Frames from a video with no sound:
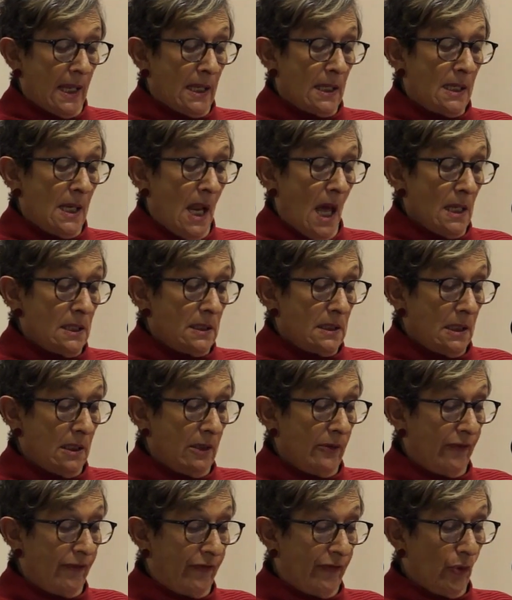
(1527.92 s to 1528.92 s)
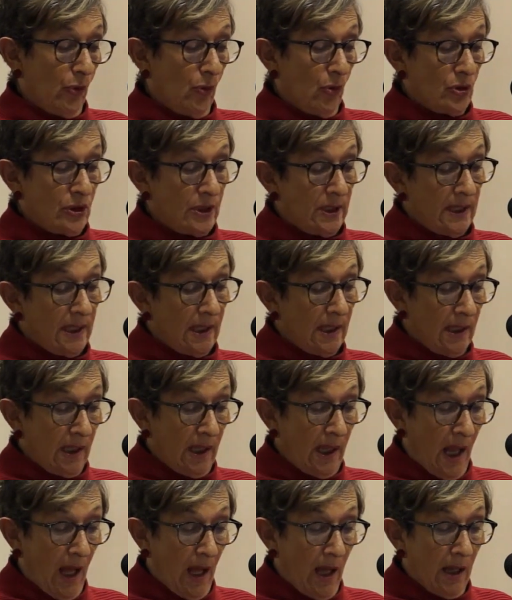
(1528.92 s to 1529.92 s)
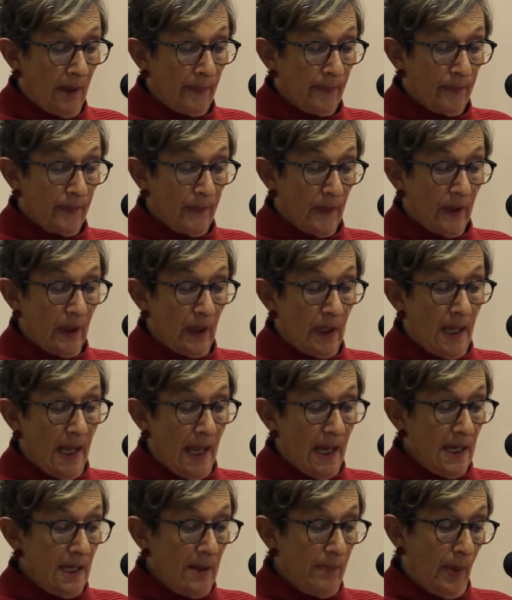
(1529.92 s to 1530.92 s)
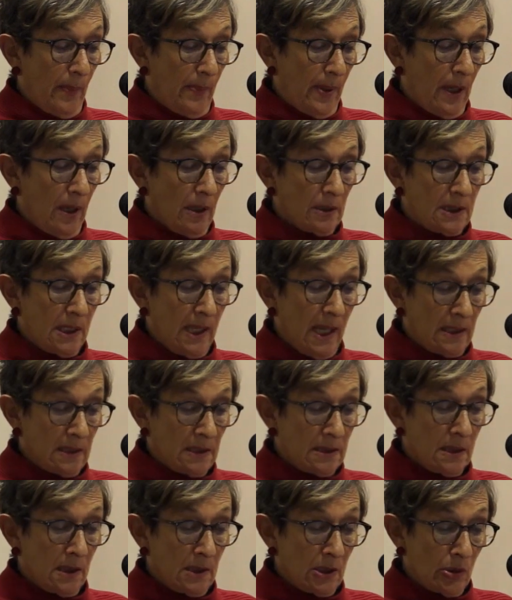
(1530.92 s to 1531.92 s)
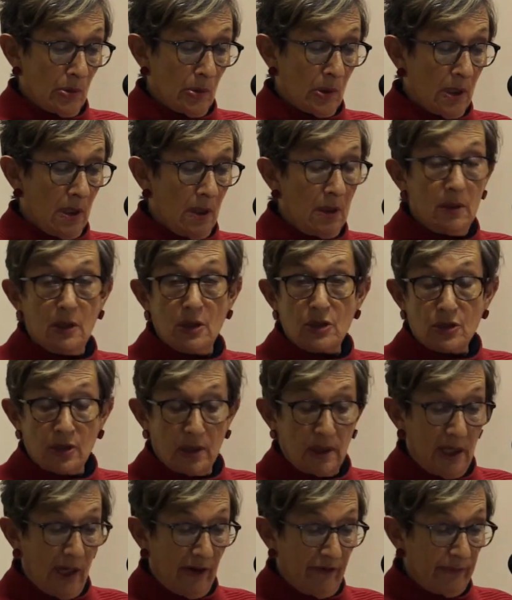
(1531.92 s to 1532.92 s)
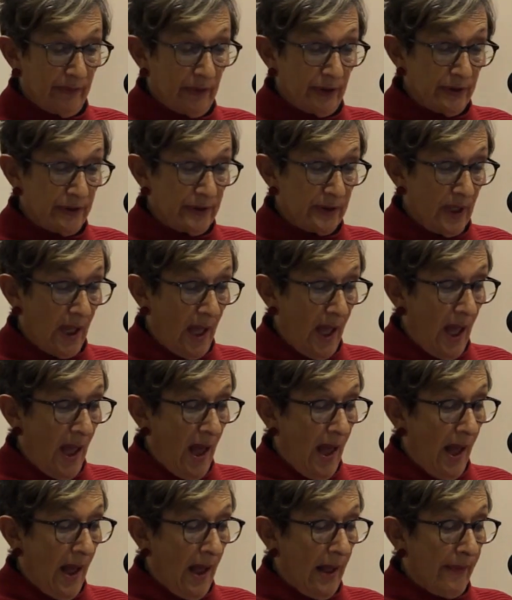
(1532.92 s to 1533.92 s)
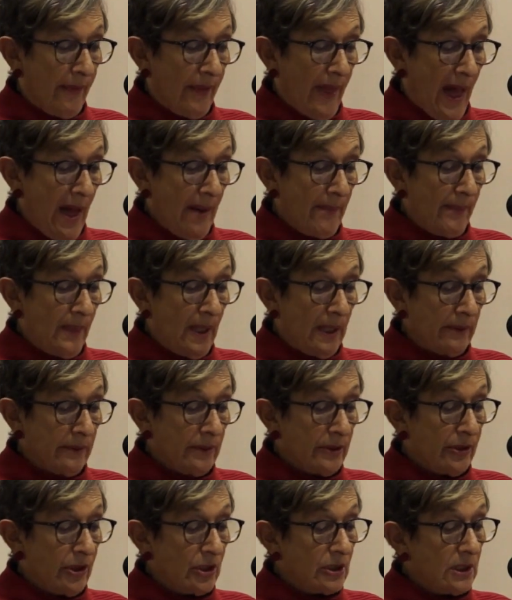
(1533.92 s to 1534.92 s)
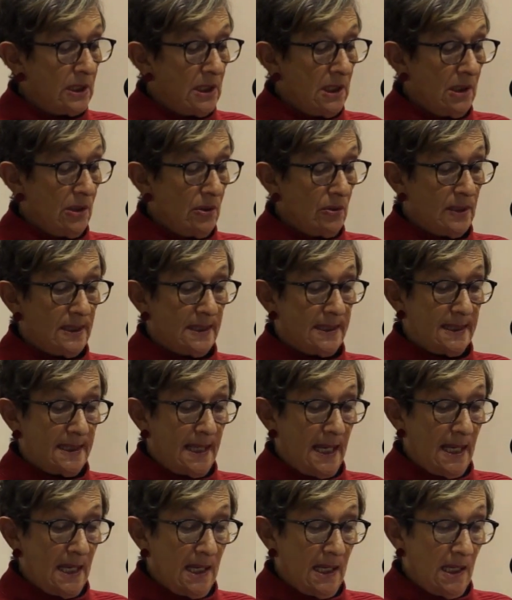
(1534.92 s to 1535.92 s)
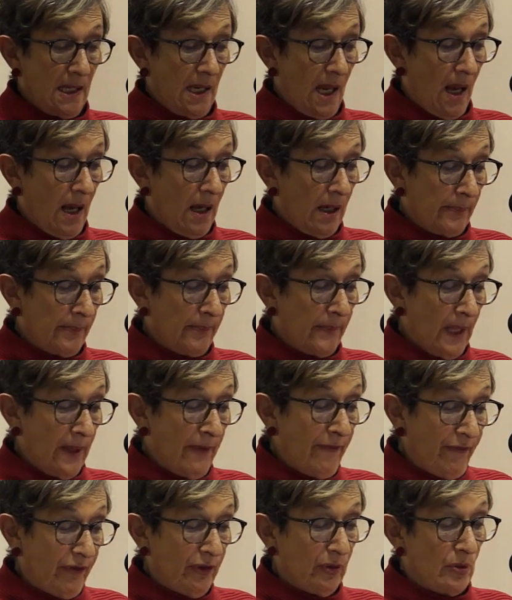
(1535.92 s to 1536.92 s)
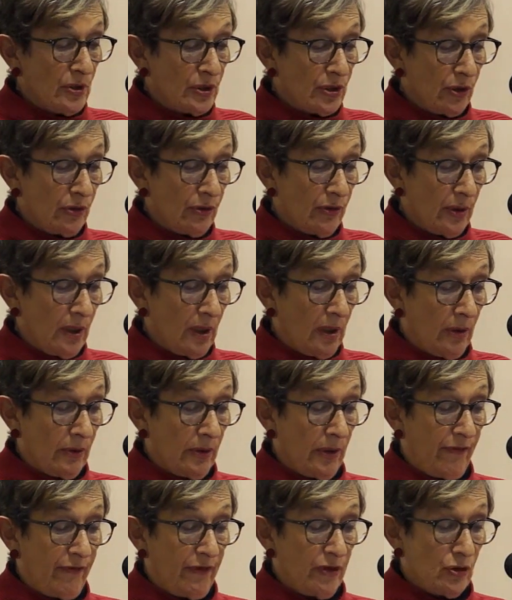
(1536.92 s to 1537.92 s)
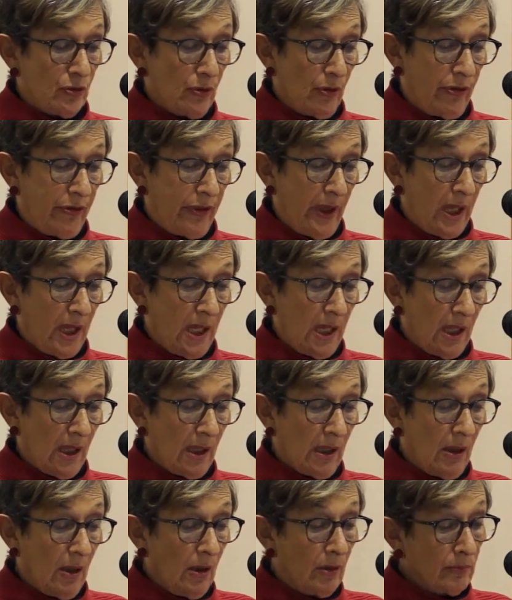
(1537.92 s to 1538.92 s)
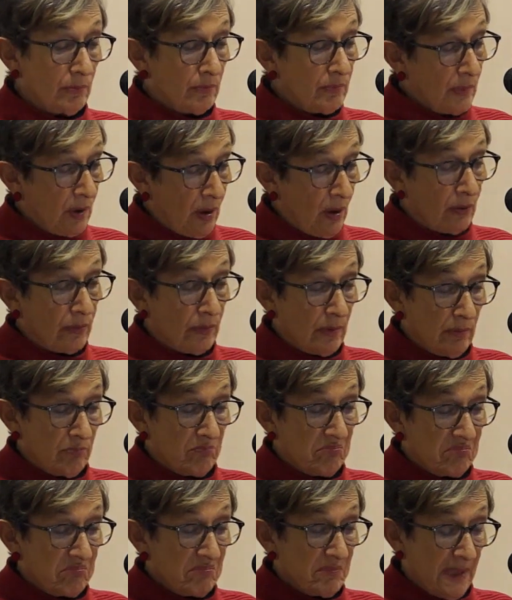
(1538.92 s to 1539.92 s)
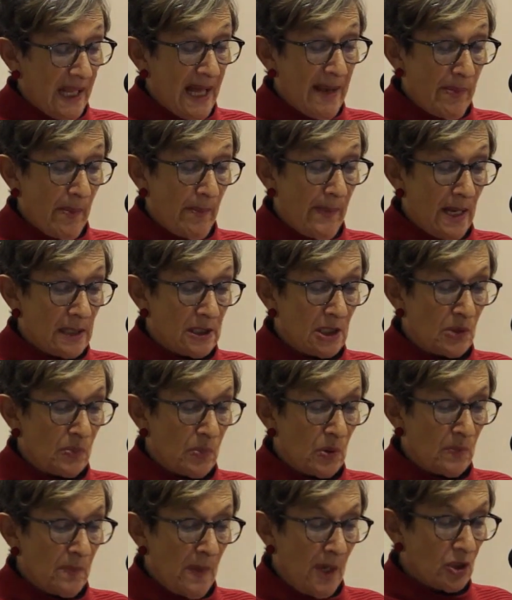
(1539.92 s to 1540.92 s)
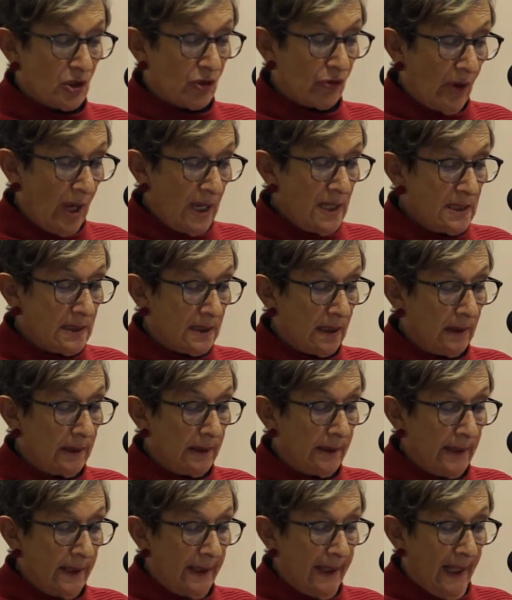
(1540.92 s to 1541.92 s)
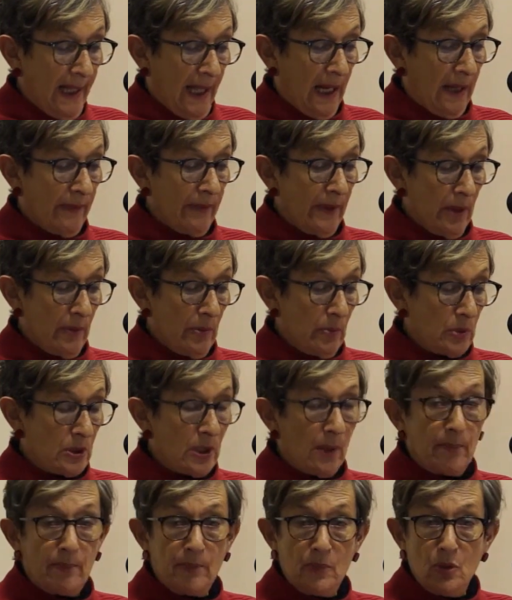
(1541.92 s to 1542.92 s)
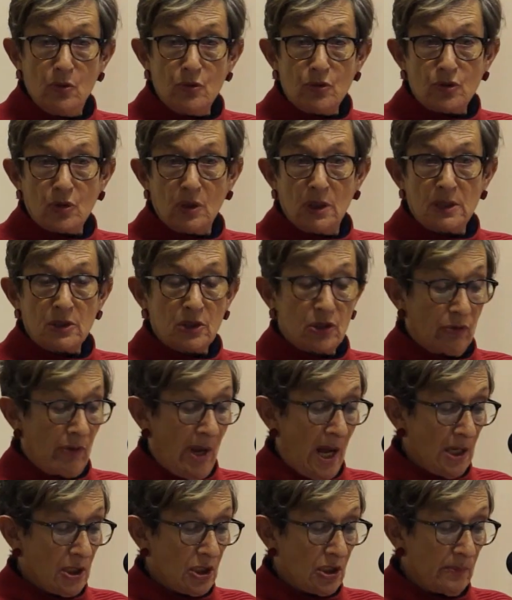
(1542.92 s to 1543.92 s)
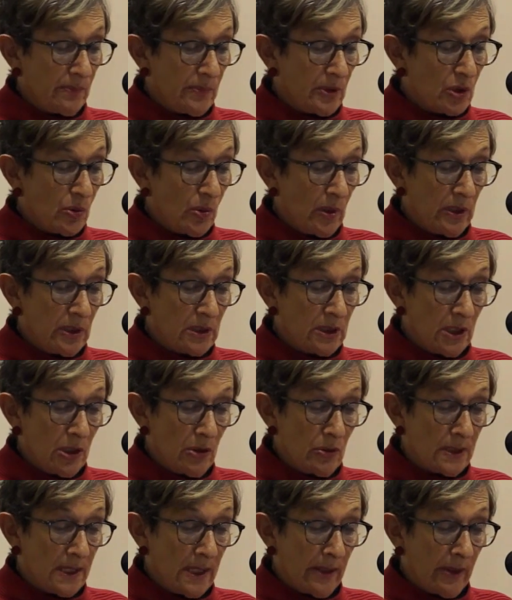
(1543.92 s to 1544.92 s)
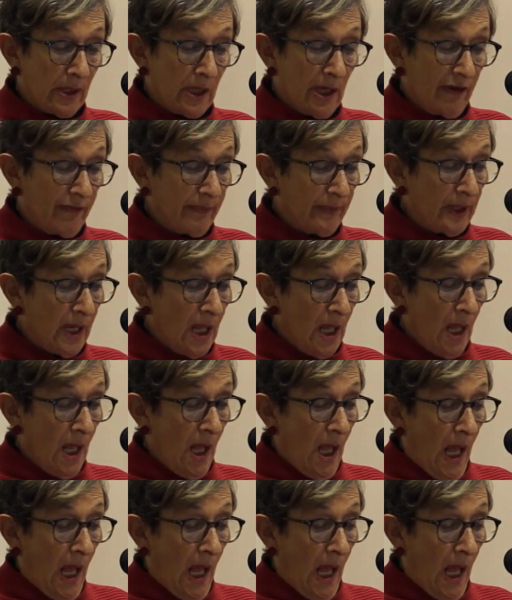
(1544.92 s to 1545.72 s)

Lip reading: In 1940, the Labour Party entered into a coalition government, and that meant the TUC influence on official thinking on Labour matters was much greater, and there was a mutual interaction between the TUC and the government.